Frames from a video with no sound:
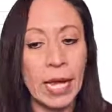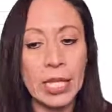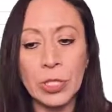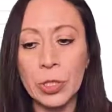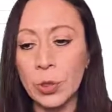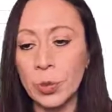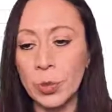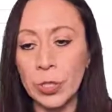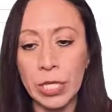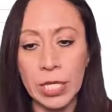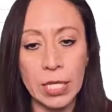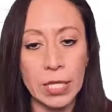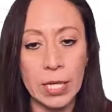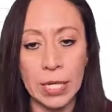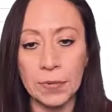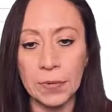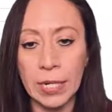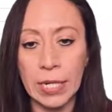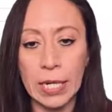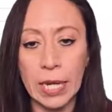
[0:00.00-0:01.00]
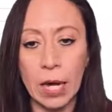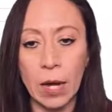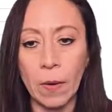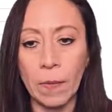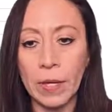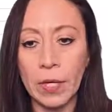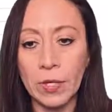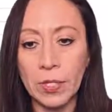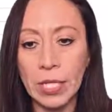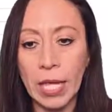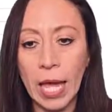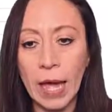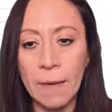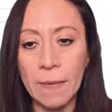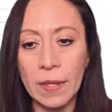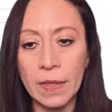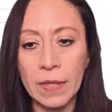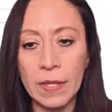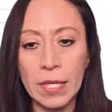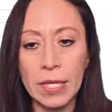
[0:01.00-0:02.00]
I don't need that right now because
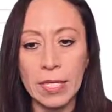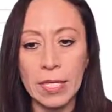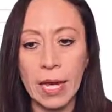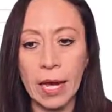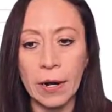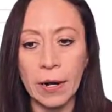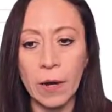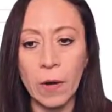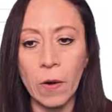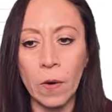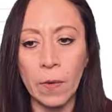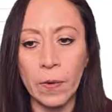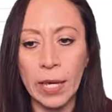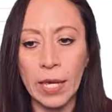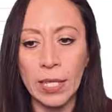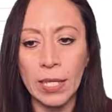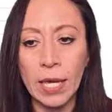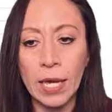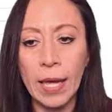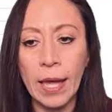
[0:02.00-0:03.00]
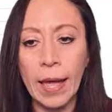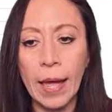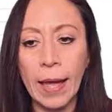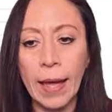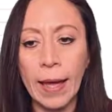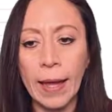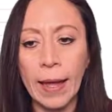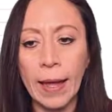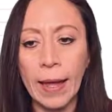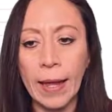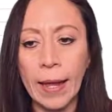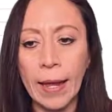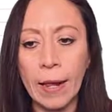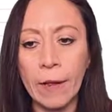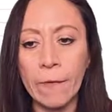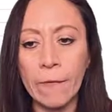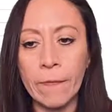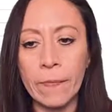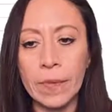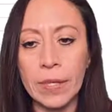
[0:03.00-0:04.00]
everything is hard-coded
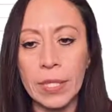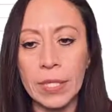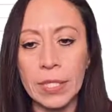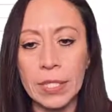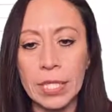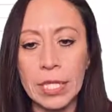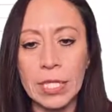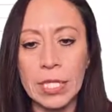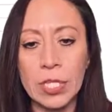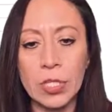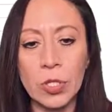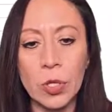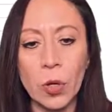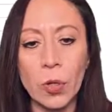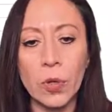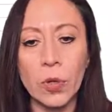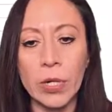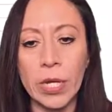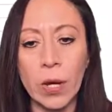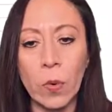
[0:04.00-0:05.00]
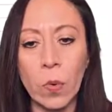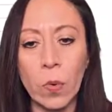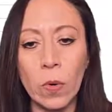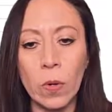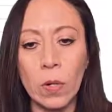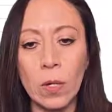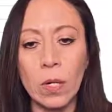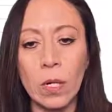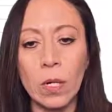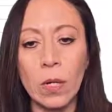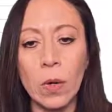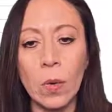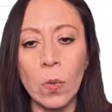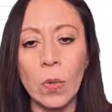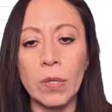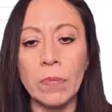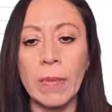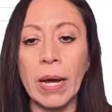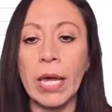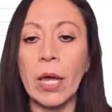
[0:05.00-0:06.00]
and this is not gonna work
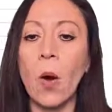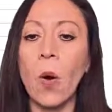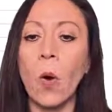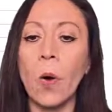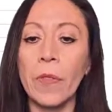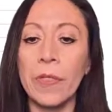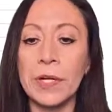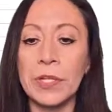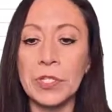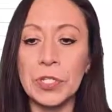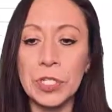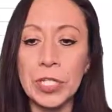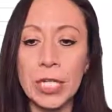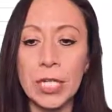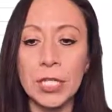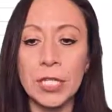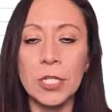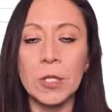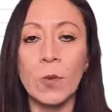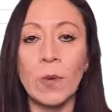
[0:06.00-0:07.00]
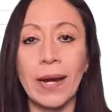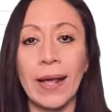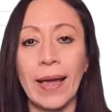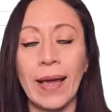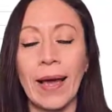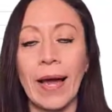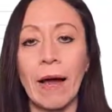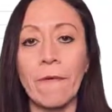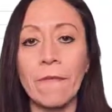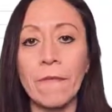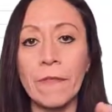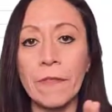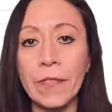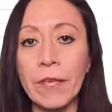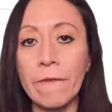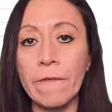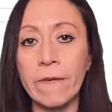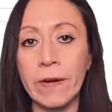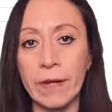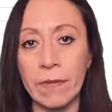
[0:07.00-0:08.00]
with my other sheets where I have
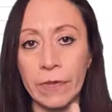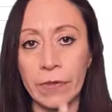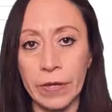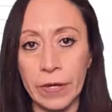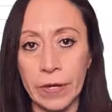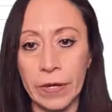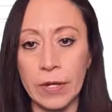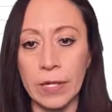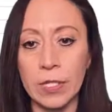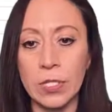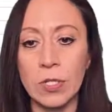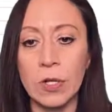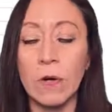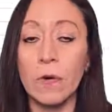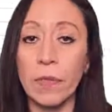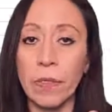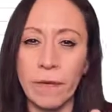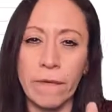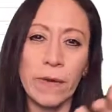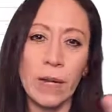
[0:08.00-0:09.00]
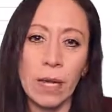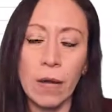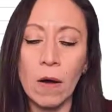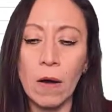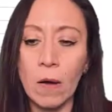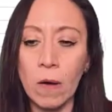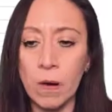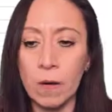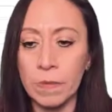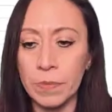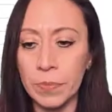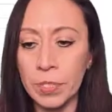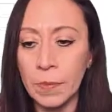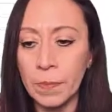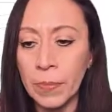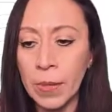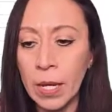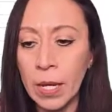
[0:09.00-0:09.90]
different years or different columns.